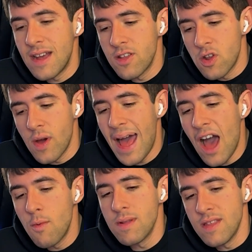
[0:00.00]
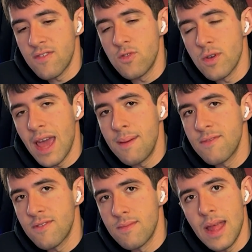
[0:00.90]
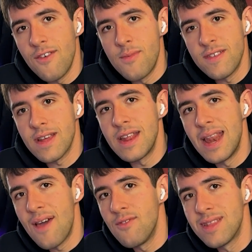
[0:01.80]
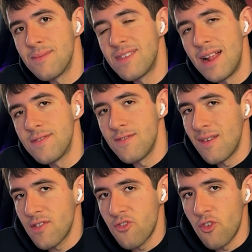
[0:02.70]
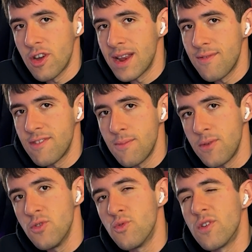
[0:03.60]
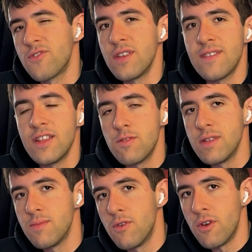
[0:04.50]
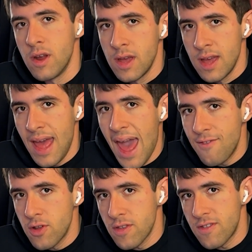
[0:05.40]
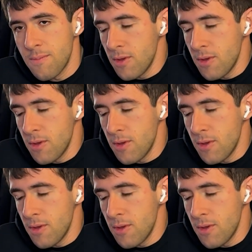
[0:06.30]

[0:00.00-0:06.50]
I don't know how, but these two games have basically leveled themselves if you have a strong enough C P U. Warzone is a little bit more heavy on the C